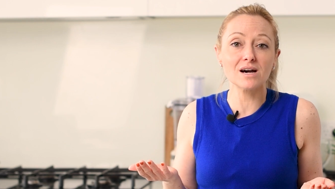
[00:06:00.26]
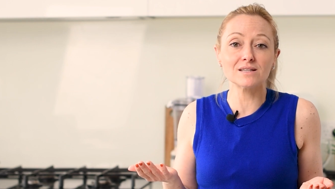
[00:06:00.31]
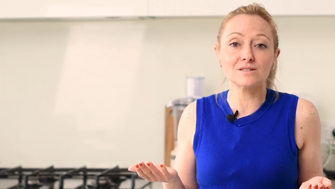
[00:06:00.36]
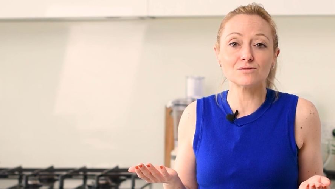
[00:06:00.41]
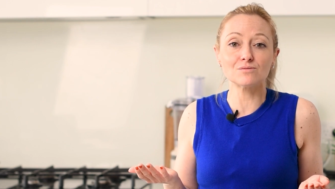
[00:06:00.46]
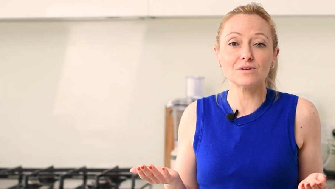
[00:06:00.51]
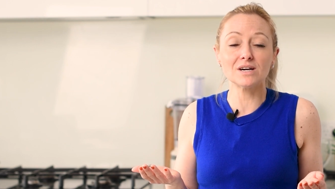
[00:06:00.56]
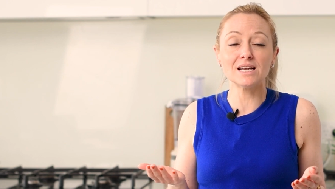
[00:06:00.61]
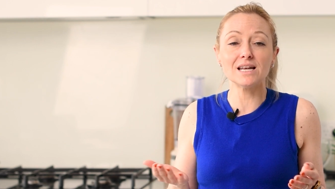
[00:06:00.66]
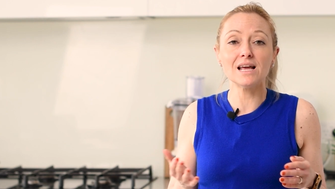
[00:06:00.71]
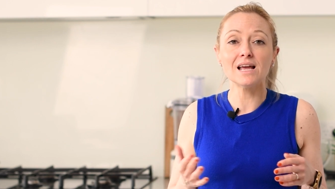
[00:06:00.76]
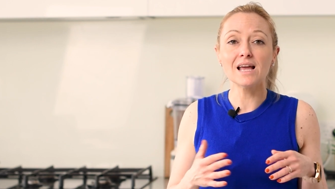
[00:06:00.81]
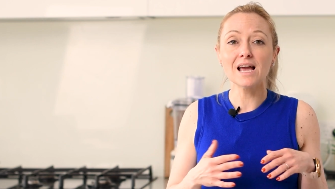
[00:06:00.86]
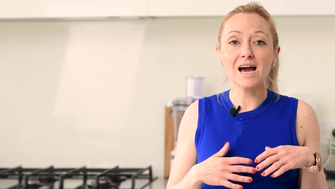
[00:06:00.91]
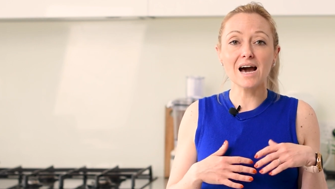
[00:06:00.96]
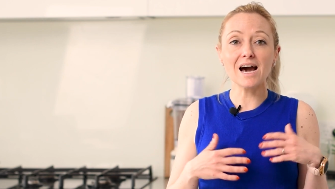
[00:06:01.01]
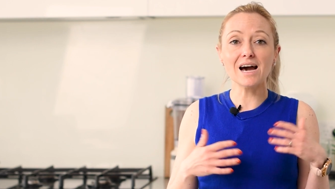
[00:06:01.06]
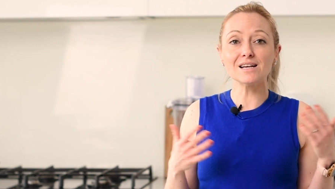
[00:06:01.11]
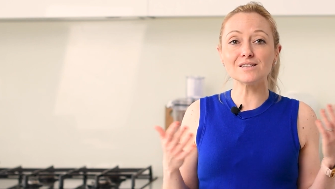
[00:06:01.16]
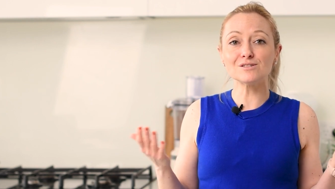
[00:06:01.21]
as well,
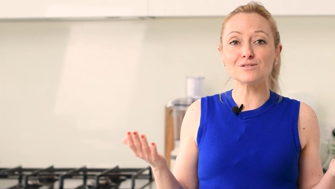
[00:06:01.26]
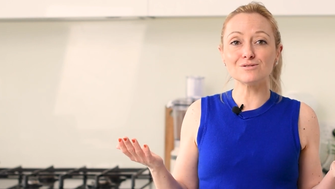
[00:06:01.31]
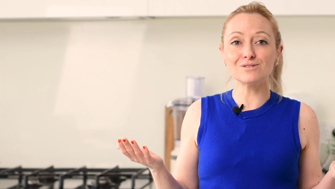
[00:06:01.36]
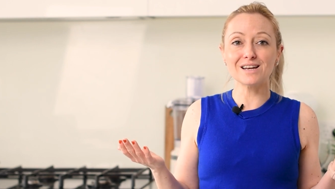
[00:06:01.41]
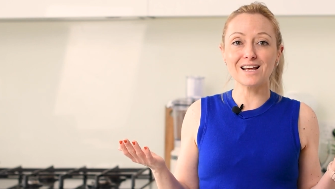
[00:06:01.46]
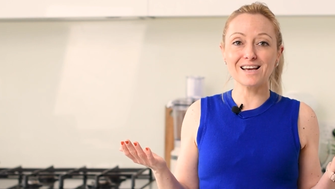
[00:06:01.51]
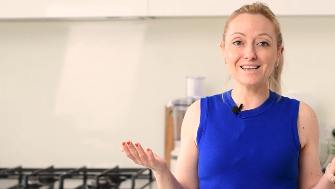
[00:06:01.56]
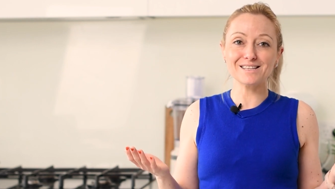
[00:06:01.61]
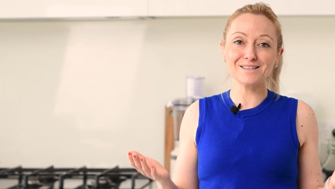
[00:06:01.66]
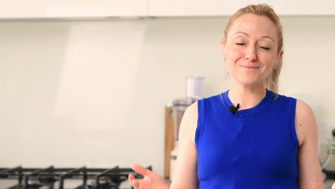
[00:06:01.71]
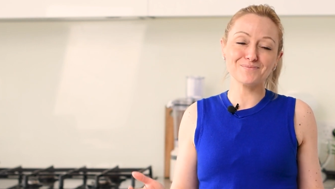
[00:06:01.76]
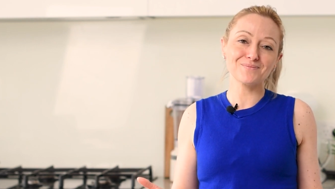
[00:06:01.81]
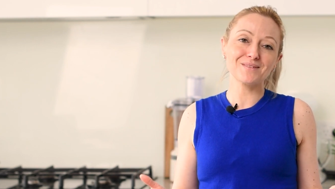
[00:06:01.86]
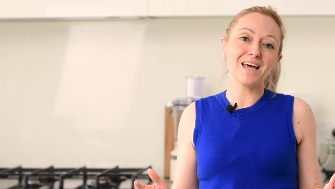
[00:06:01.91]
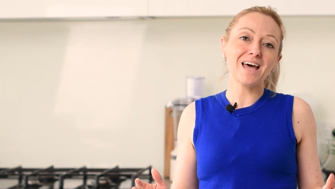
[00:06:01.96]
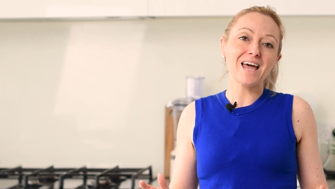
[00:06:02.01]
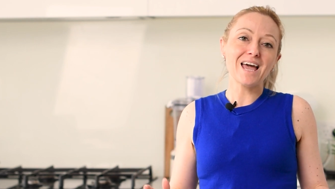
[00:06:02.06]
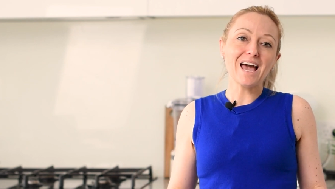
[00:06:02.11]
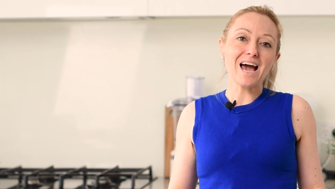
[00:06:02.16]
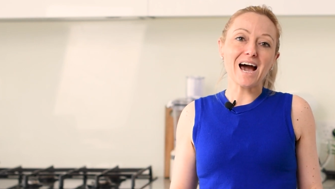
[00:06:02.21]
as you like.
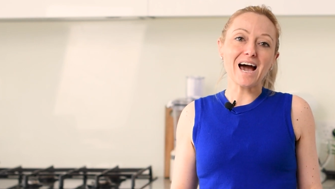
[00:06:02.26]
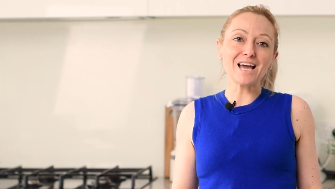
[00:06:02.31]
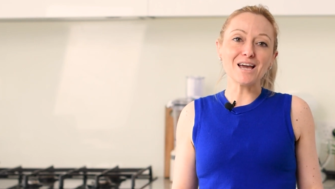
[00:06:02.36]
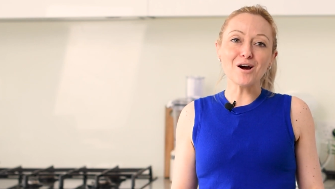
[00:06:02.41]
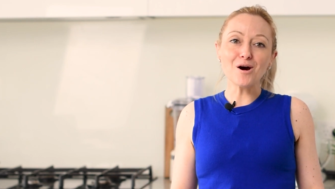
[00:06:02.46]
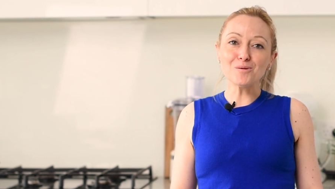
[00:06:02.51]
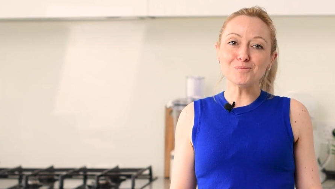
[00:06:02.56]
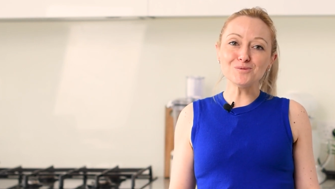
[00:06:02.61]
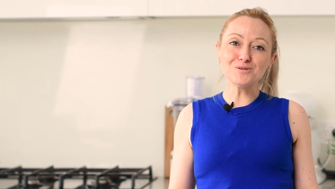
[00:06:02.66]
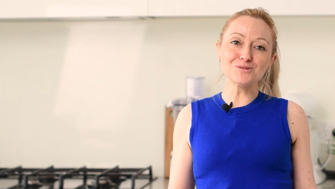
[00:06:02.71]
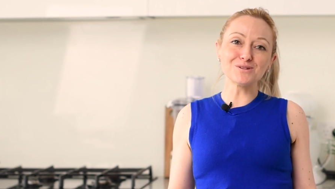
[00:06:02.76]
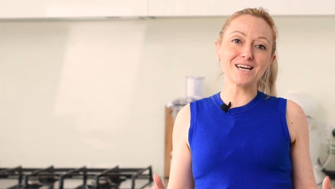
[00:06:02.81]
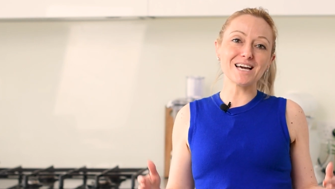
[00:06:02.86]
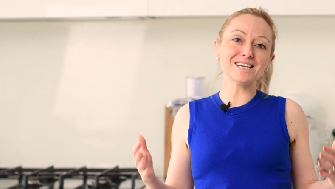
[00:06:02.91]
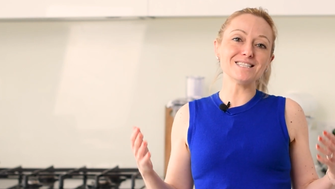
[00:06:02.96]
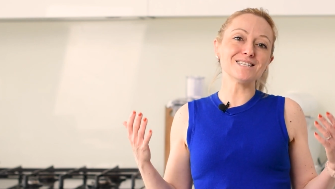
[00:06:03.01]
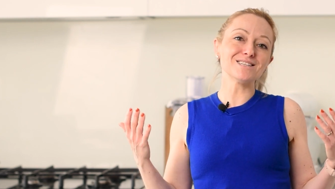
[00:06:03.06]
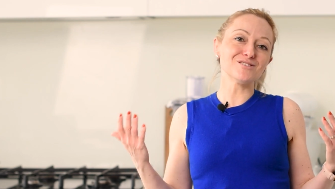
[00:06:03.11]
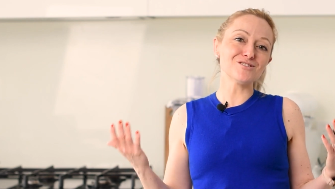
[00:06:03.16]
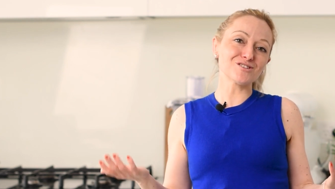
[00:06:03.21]
I hope you
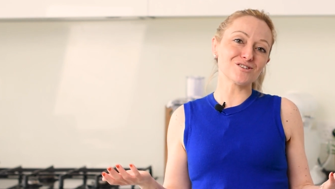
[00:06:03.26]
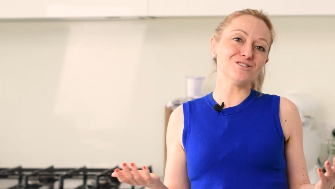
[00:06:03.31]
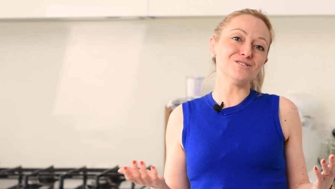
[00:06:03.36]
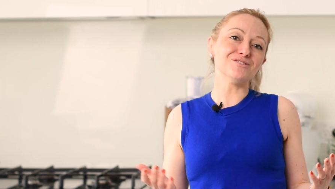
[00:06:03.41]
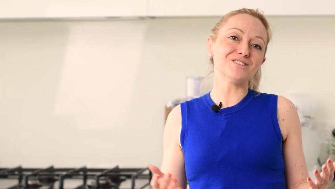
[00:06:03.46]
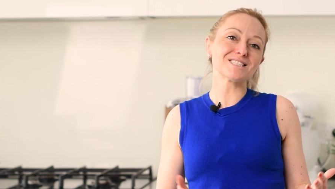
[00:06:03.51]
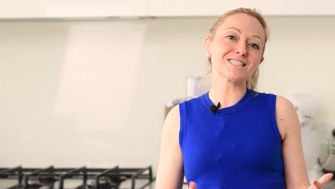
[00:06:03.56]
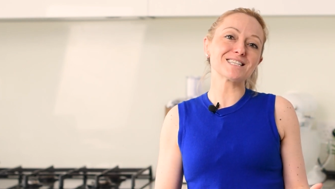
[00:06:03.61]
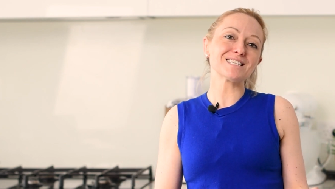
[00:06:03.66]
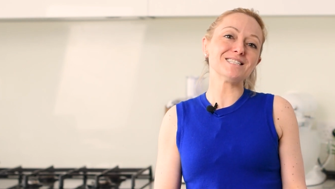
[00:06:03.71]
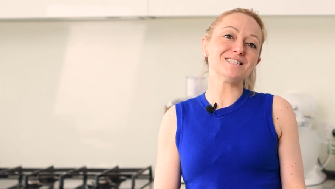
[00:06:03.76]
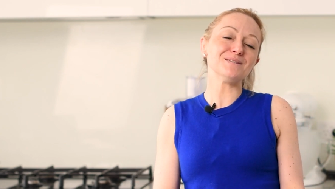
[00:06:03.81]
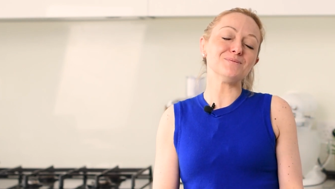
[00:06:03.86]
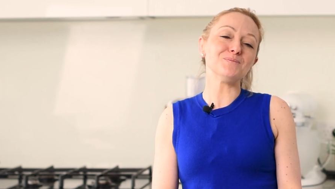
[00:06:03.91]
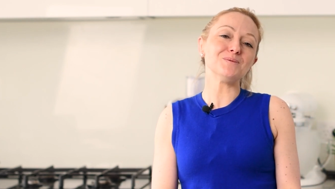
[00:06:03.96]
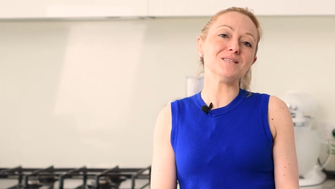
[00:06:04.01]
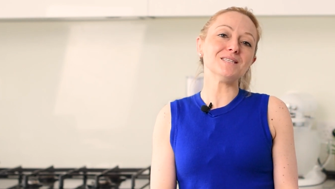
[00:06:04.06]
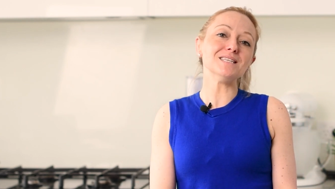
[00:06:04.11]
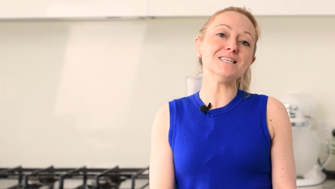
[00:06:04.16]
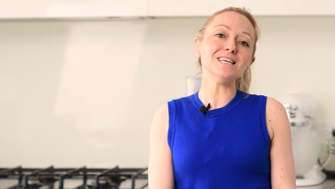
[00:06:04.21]
guys enjoy this
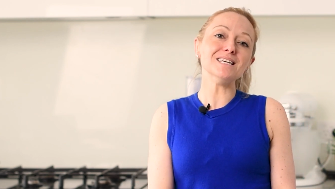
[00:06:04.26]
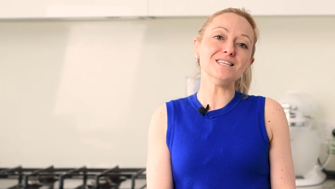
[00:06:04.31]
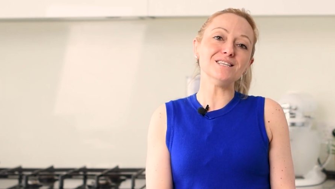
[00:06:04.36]
recipe.